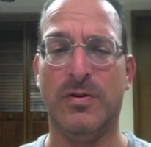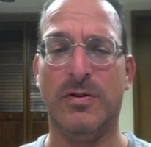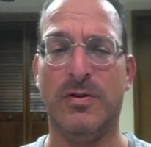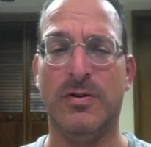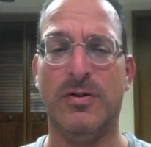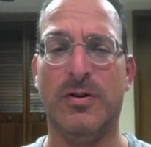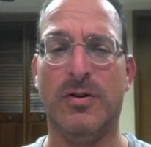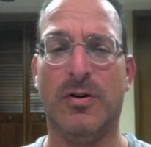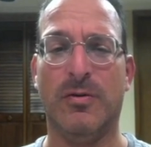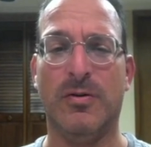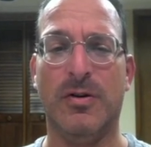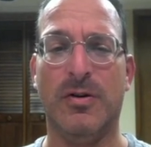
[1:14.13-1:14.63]

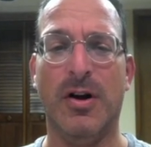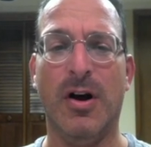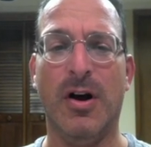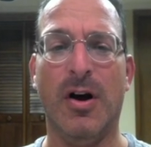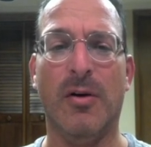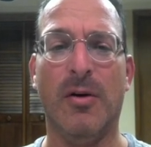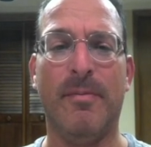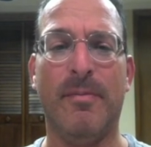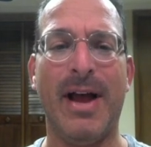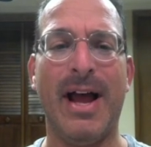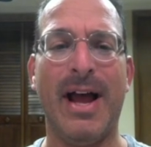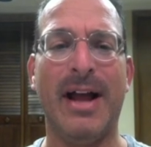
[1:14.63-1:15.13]
Don't
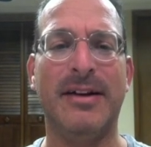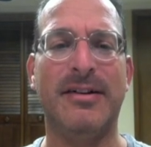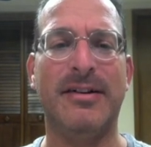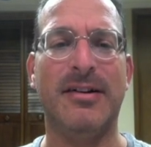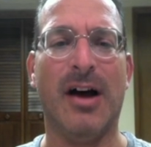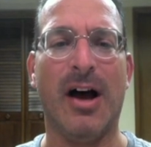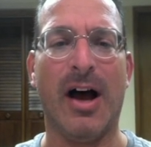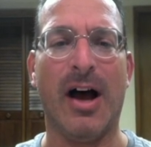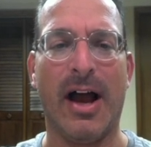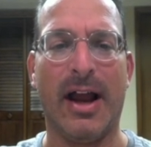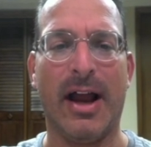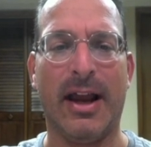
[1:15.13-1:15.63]
know. Pad
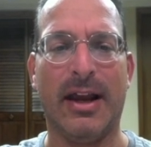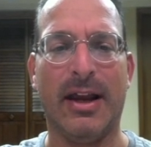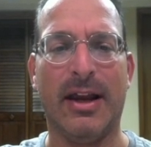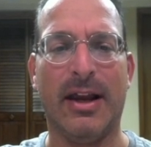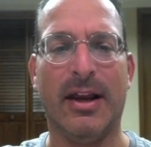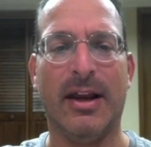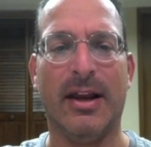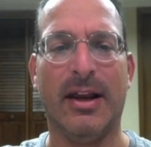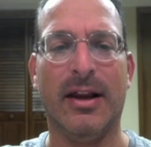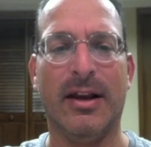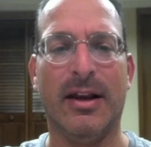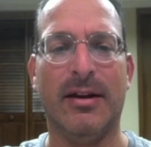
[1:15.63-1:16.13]
Thai,
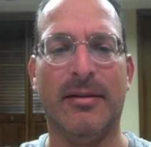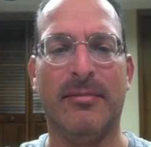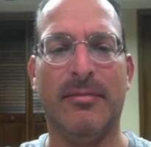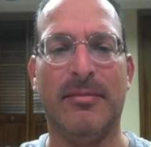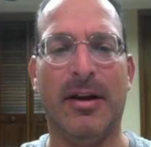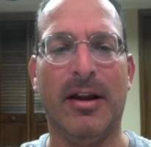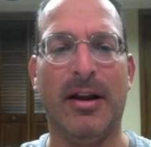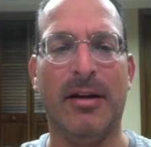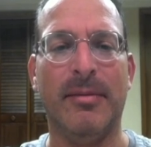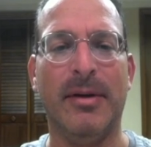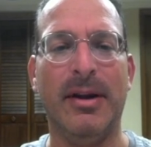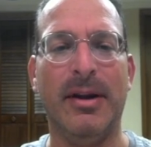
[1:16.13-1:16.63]

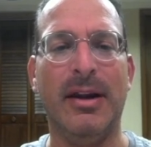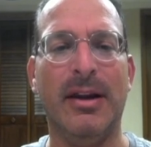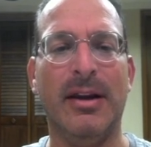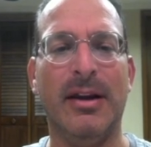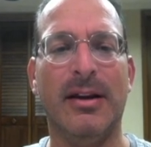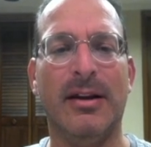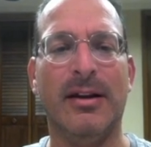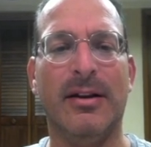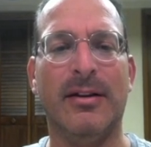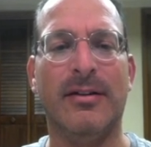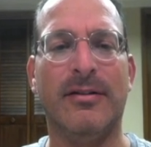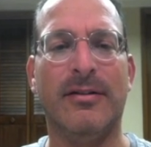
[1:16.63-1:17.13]
maybe.
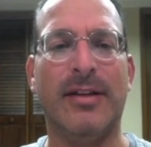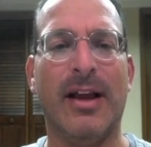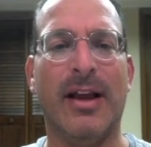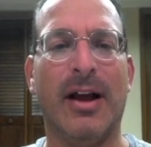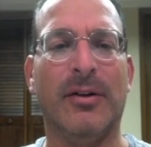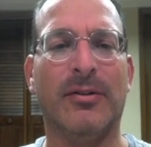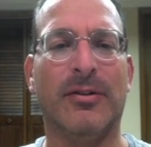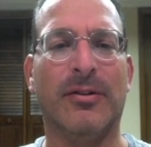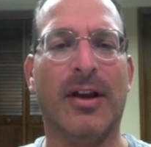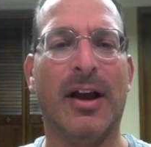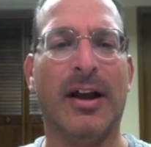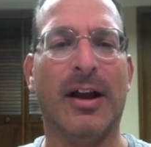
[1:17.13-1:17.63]

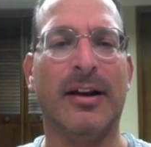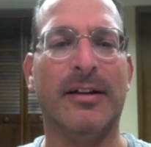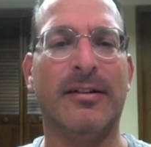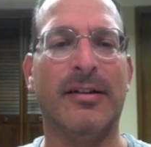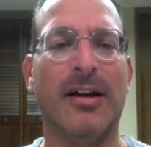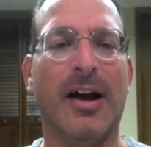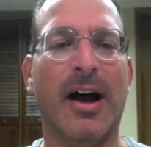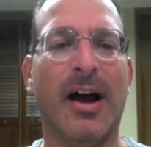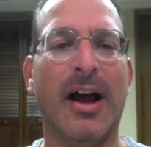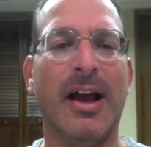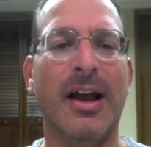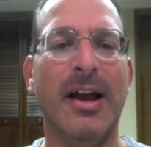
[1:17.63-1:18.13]
Sounds kind of
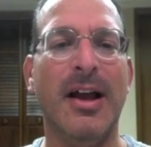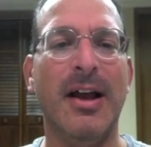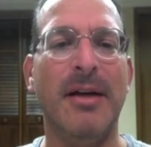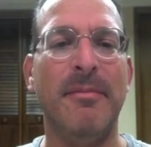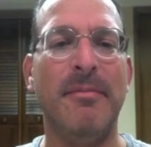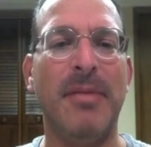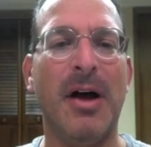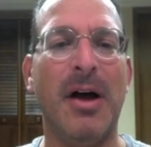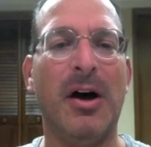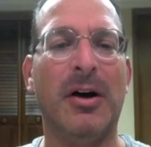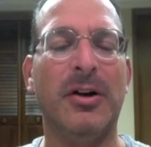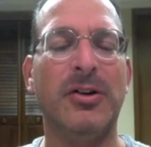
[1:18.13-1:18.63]
Thai.
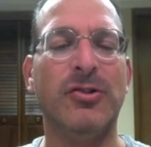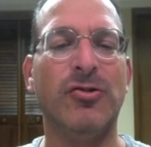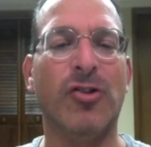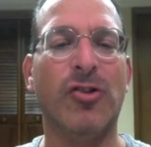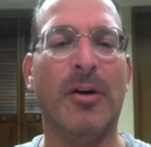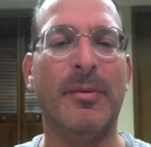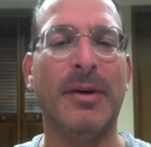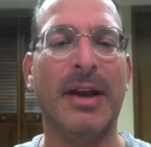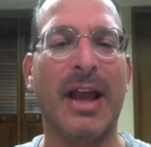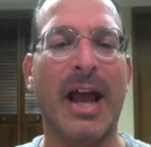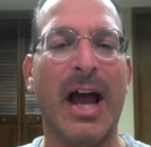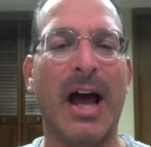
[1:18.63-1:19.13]

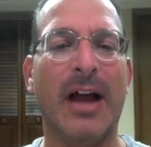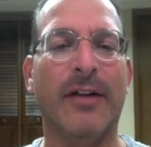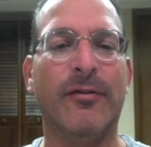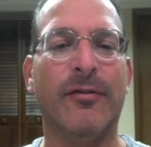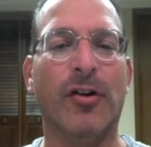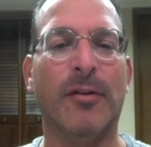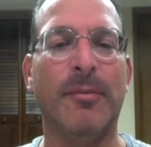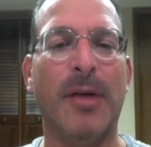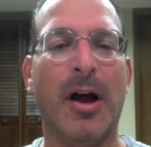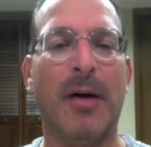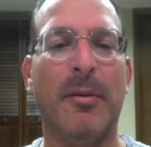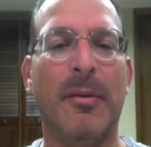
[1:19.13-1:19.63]
Palindromic
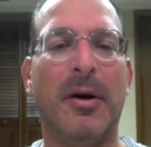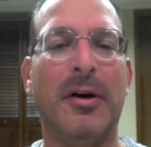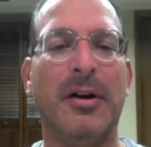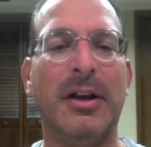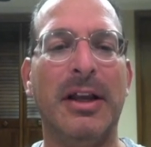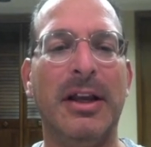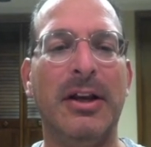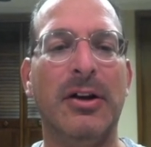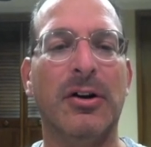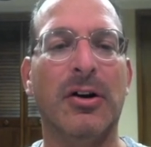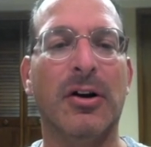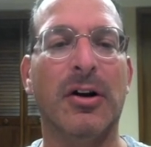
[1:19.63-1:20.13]
adverb, how about
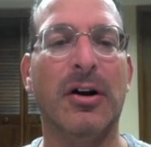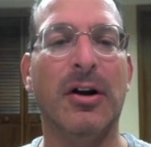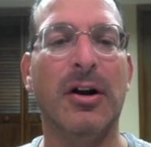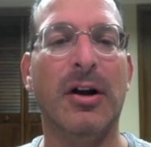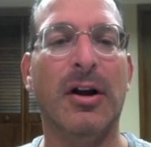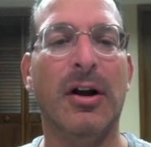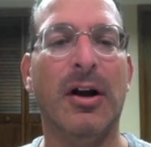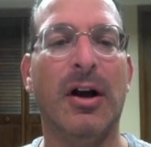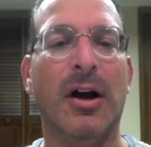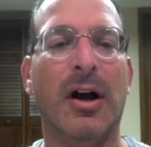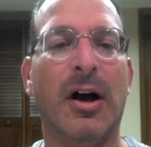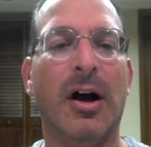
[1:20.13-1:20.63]
ear?
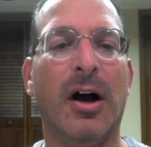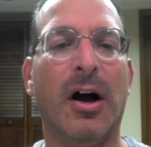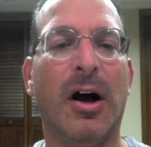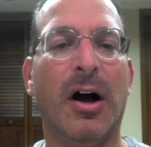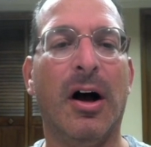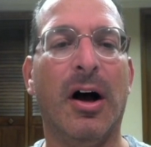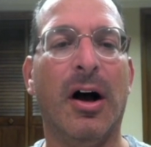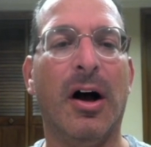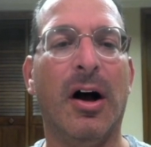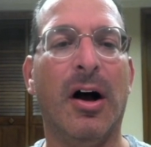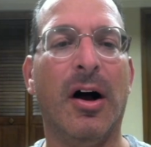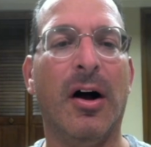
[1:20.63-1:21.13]

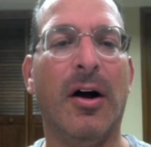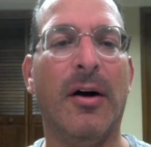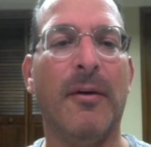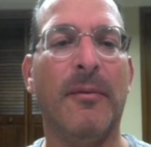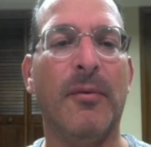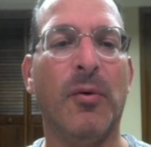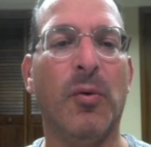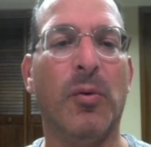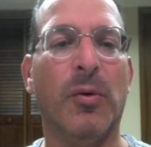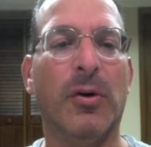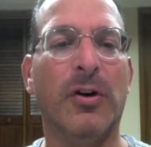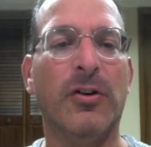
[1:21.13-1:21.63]

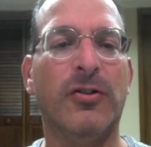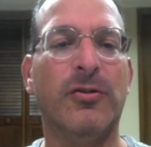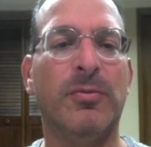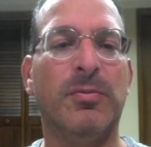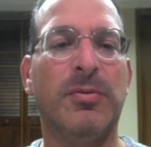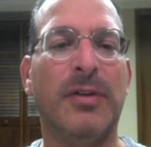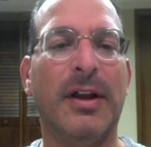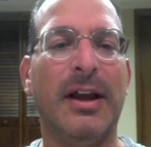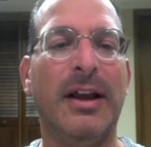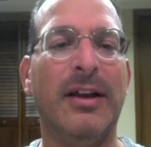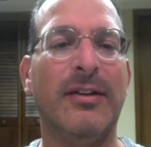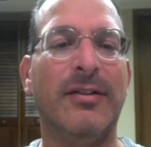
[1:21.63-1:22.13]
Um, worst
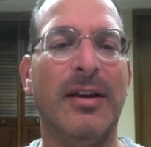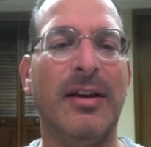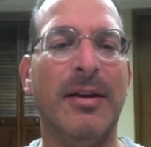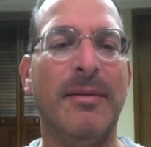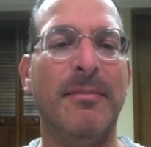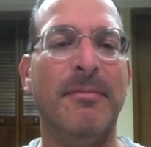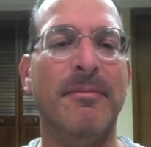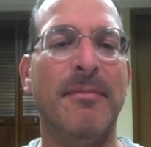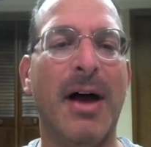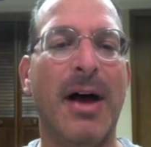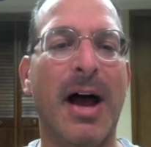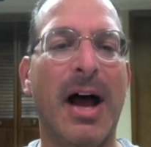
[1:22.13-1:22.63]
place
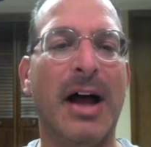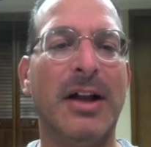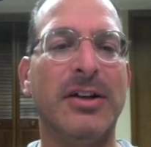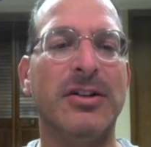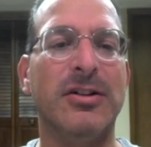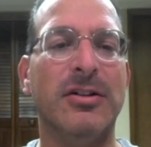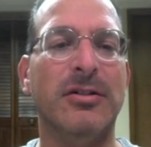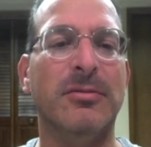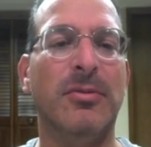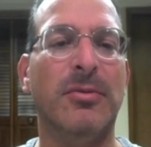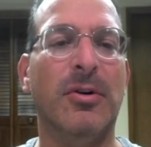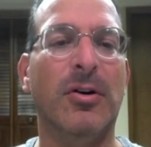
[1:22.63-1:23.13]

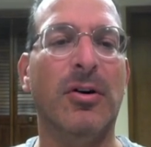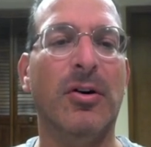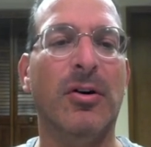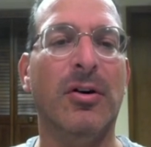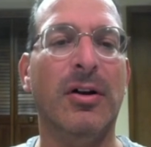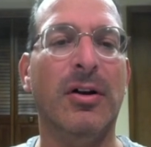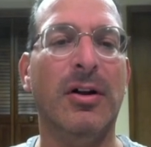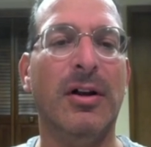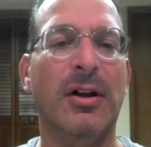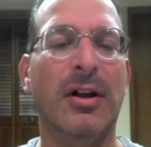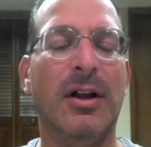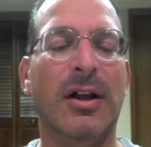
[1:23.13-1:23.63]
imaginable.
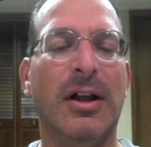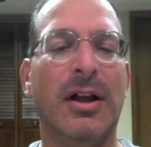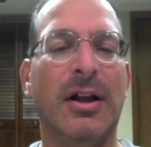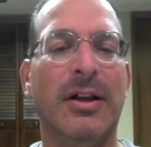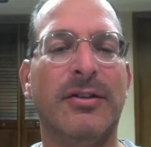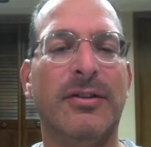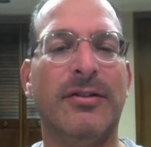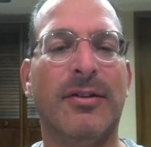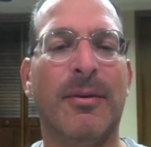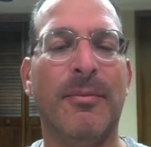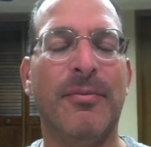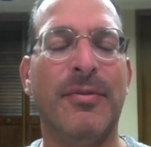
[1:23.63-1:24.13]

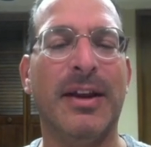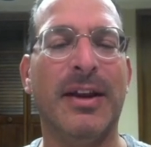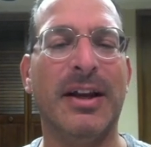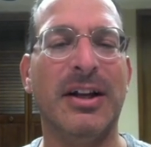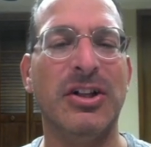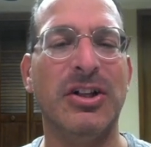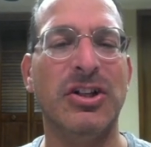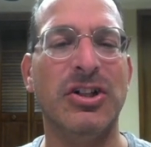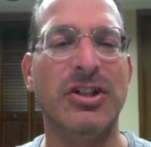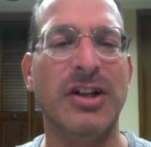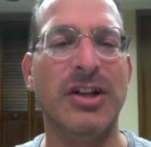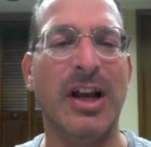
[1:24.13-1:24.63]
Something
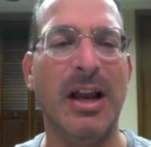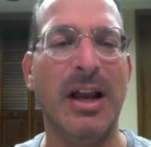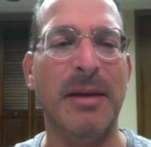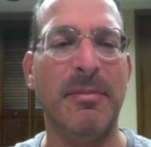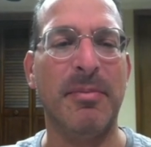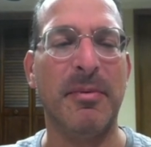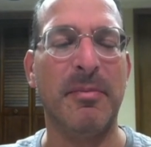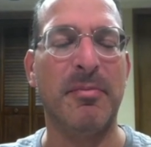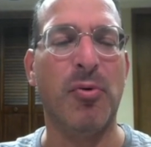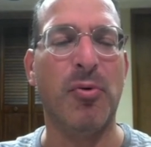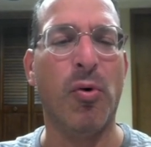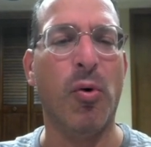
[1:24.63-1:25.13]
shape,
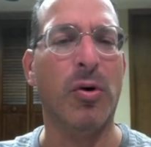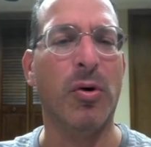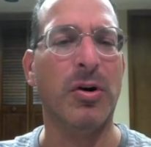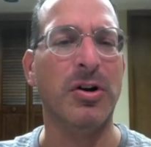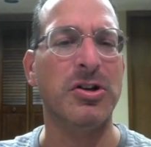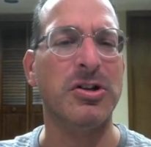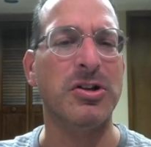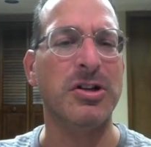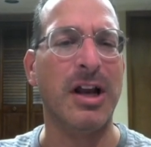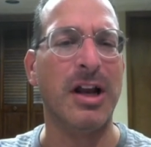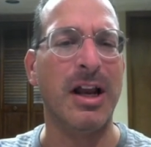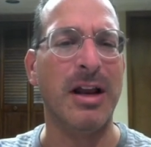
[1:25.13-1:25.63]
poor
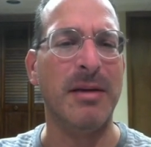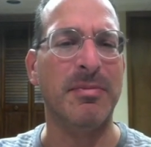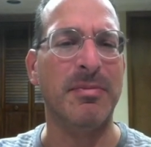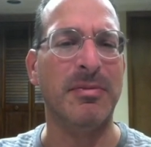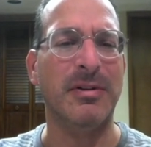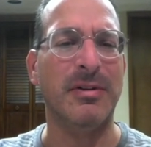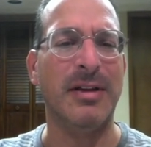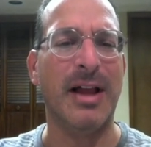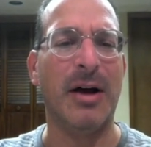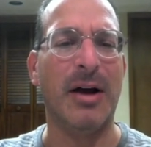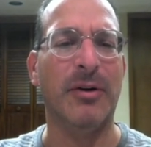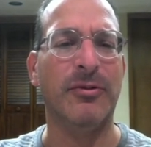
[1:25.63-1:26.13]
shape,
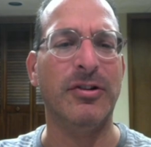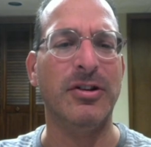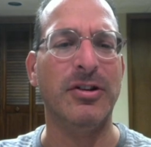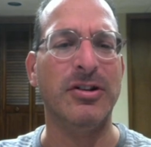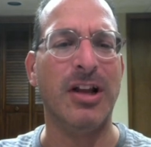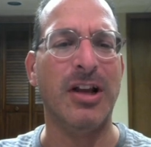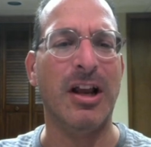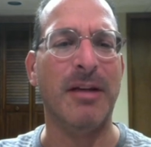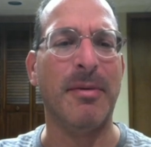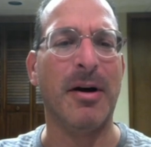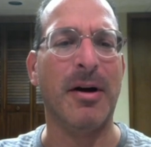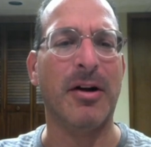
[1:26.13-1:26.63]
lousy
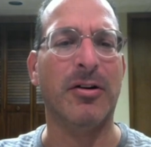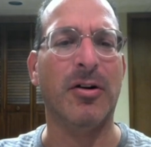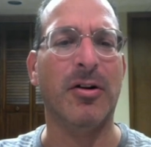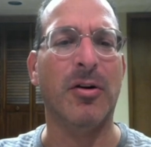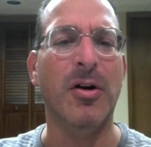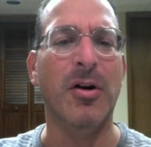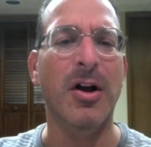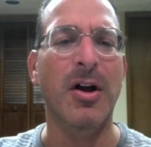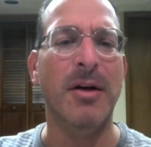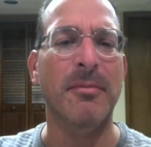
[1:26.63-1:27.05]
shape, I don't know.